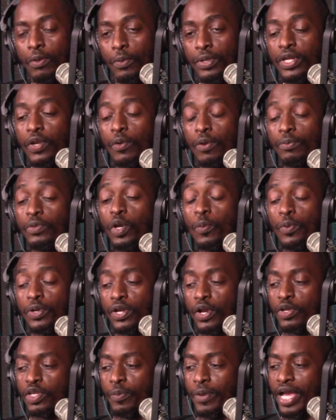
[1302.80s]
When you're on
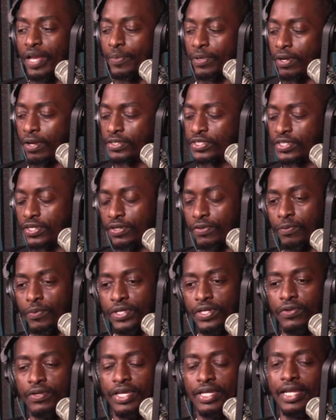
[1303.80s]
the mic, but also
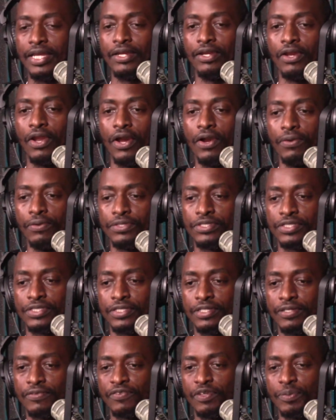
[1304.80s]
when you're getting notes
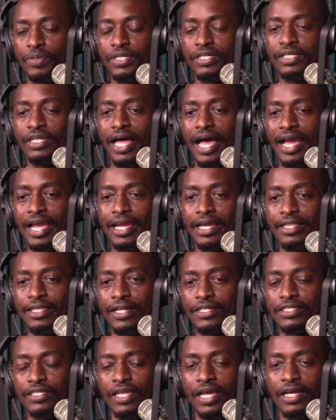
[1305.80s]
from a client
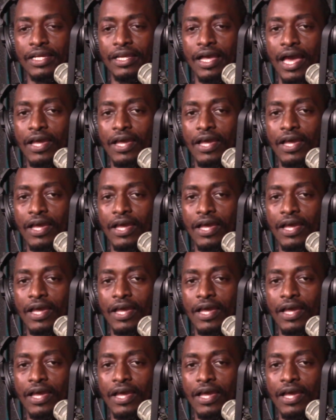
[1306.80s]
that's like,